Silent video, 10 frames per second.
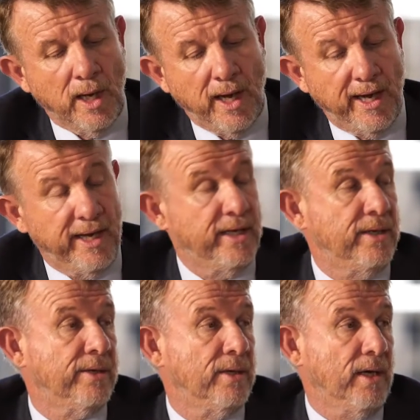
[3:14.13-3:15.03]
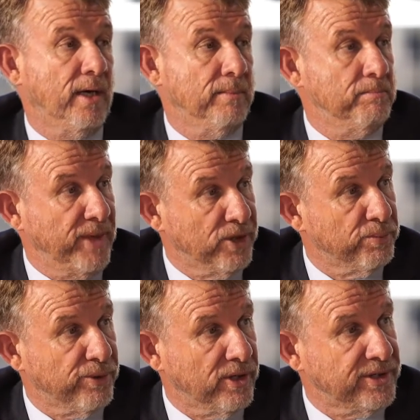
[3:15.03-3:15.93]
and metal
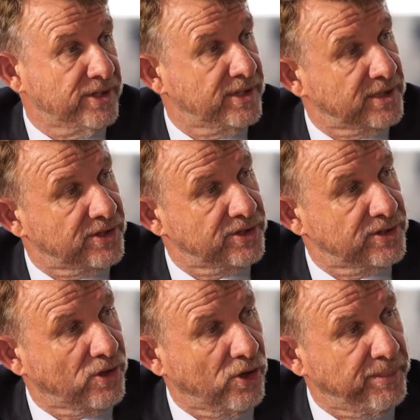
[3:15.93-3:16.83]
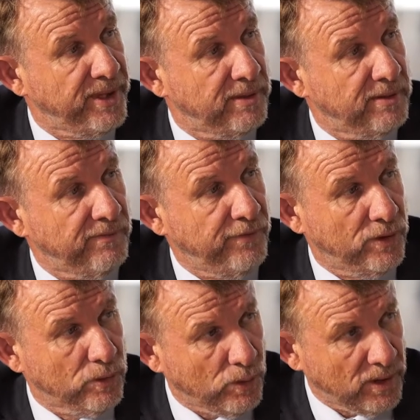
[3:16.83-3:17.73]
prices such as copper
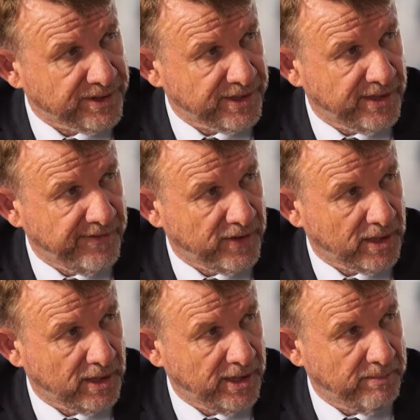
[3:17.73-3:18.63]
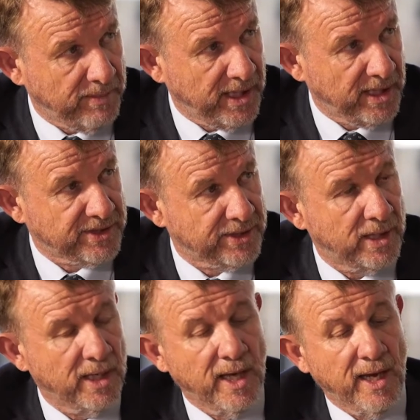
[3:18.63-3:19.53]
fell quite significantly in March,
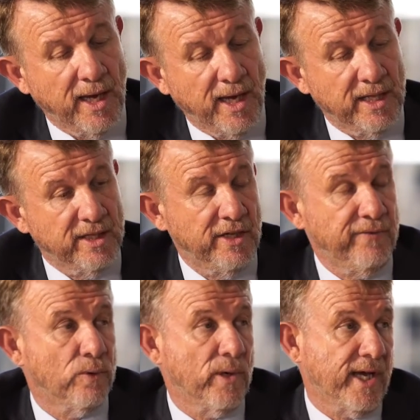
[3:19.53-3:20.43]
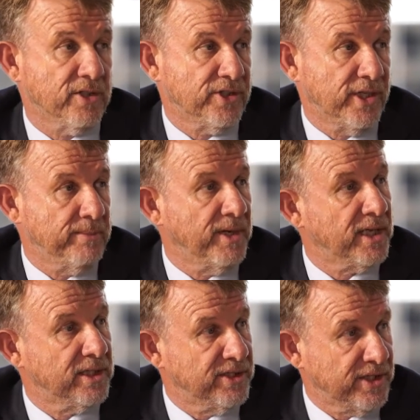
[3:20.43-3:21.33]
and therefore our share
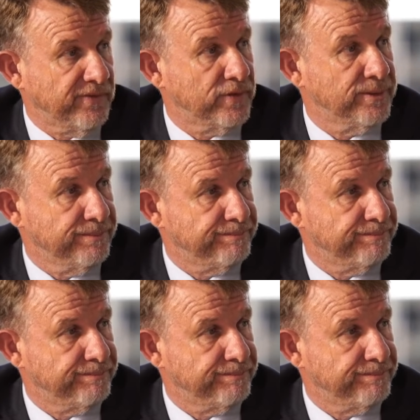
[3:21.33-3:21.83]
market suffered.